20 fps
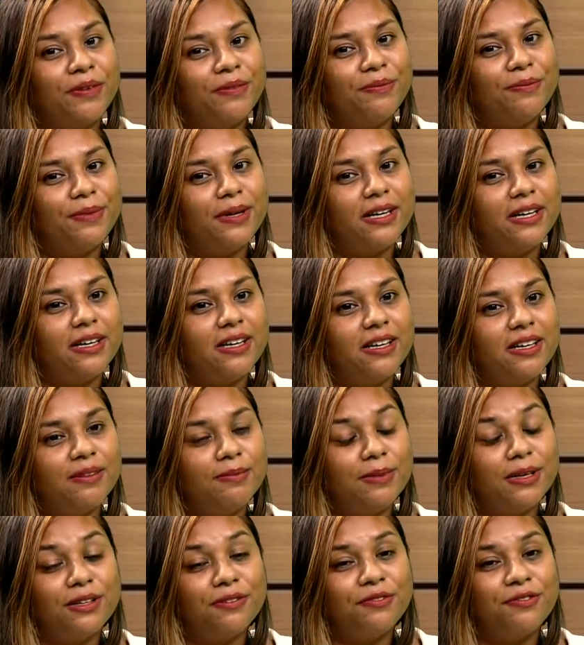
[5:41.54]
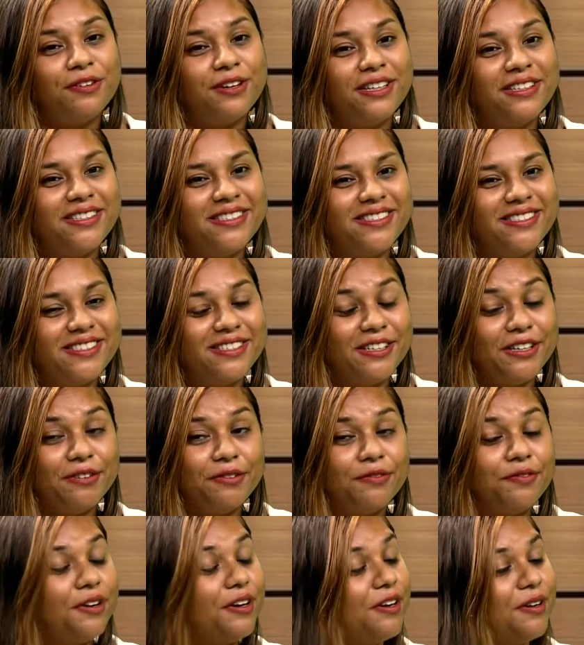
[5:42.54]
My friends, they
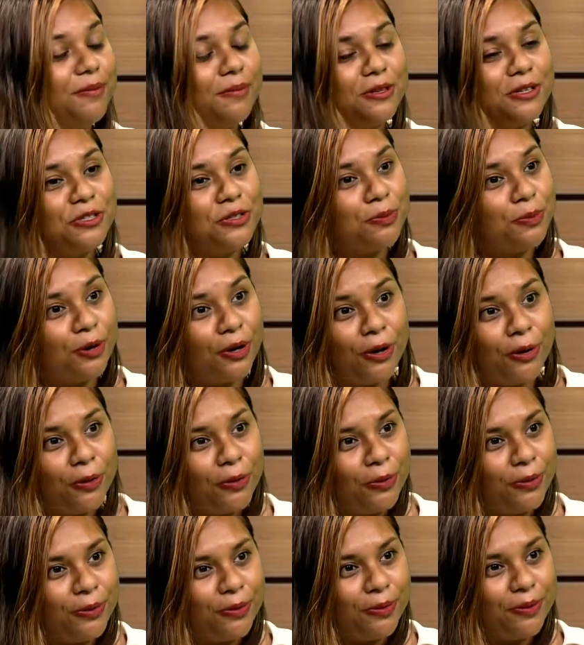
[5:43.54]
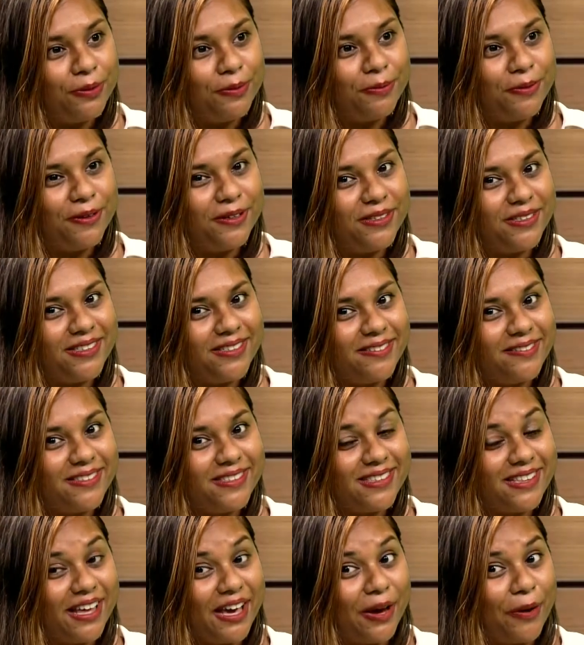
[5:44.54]
are very much proud. One person
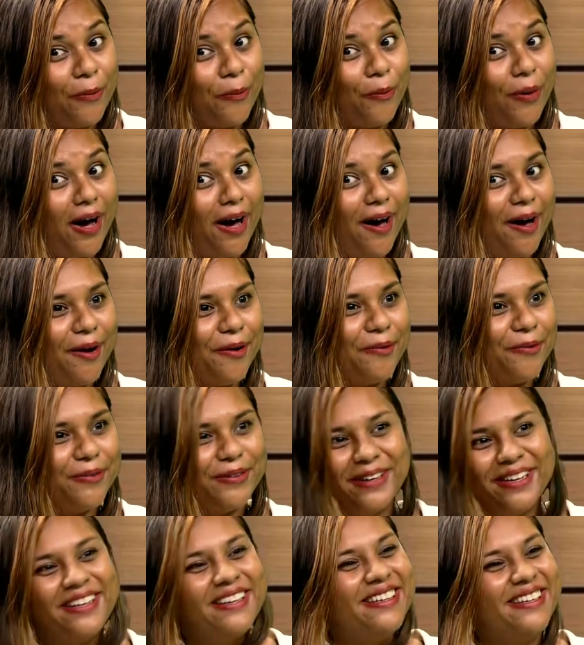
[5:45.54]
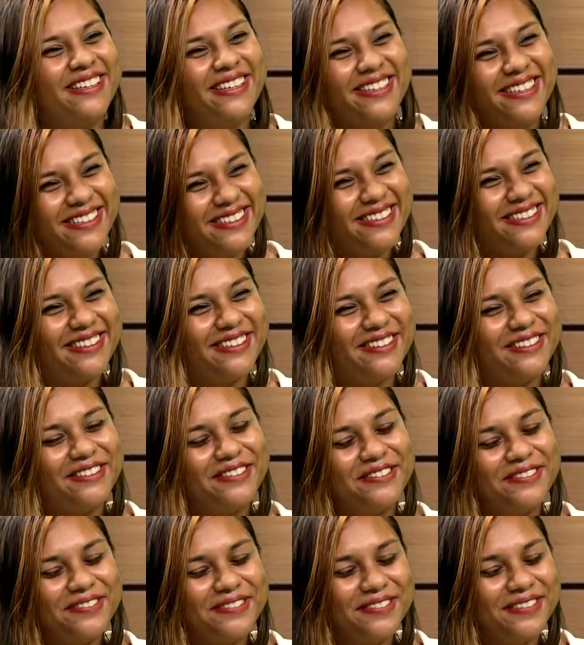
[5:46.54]
was like, wow, you
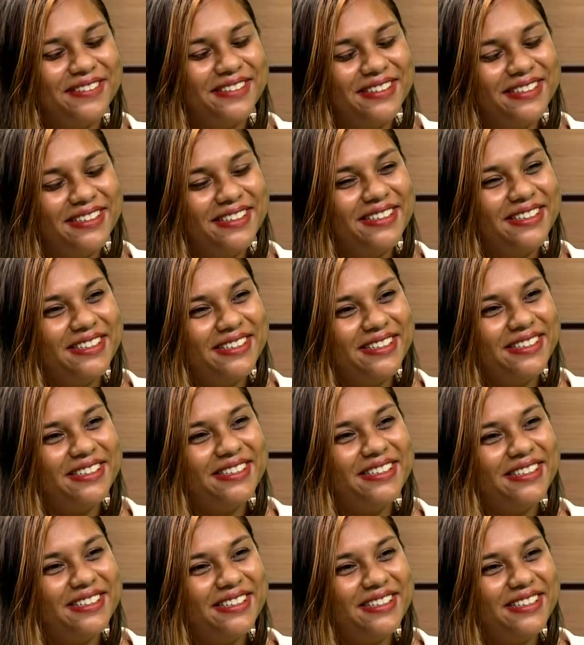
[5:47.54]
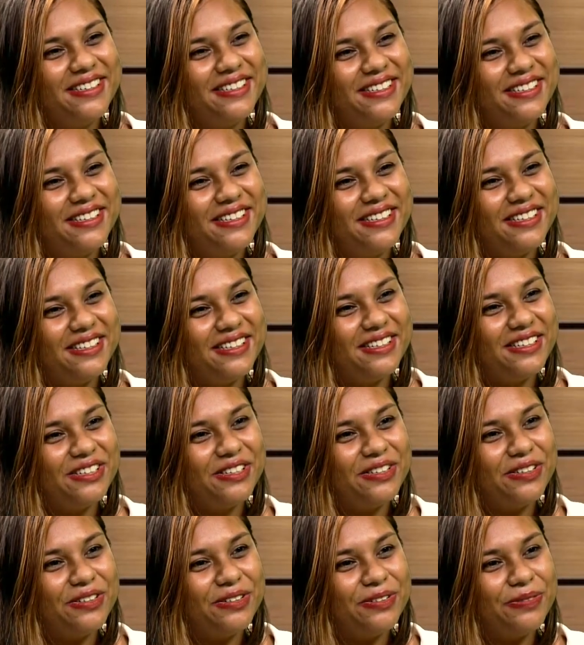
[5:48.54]
know. Yes. So
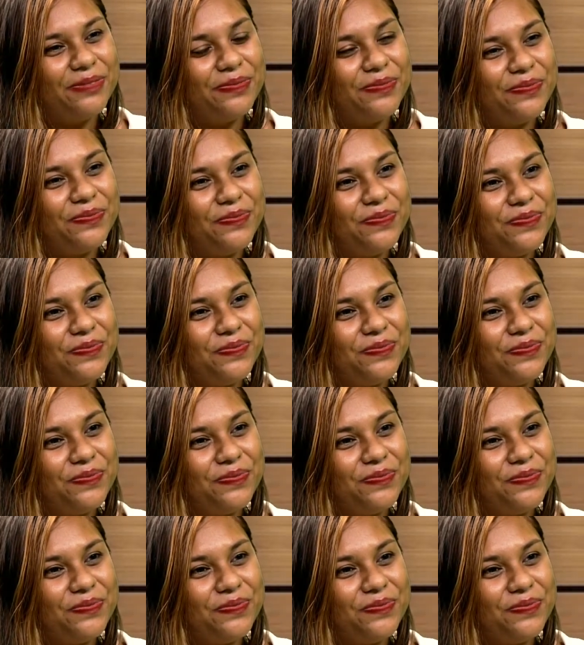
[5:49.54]
tell me